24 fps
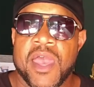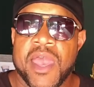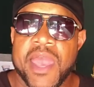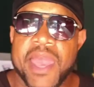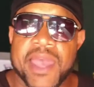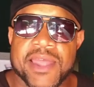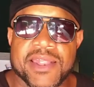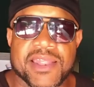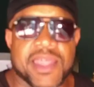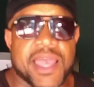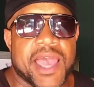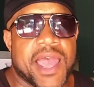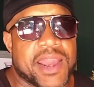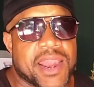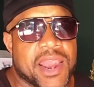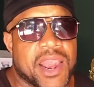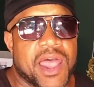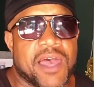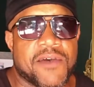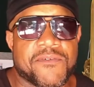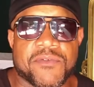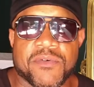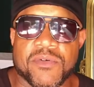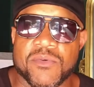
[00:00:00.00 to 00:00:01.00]
at that
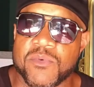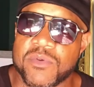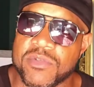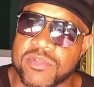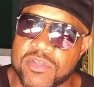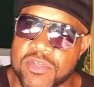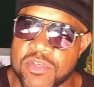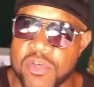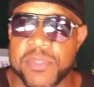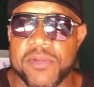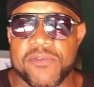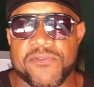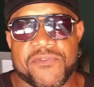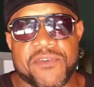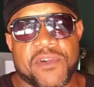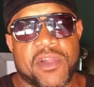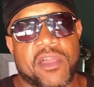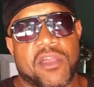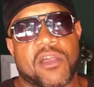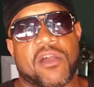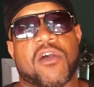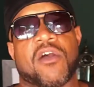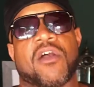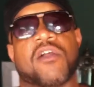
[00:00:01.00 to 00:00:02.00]
level, which is going to be
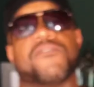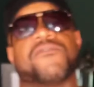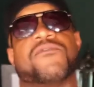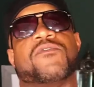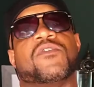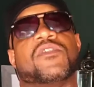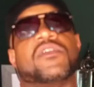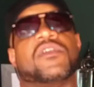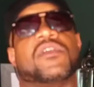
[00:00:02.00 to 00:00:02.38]
very hard for you to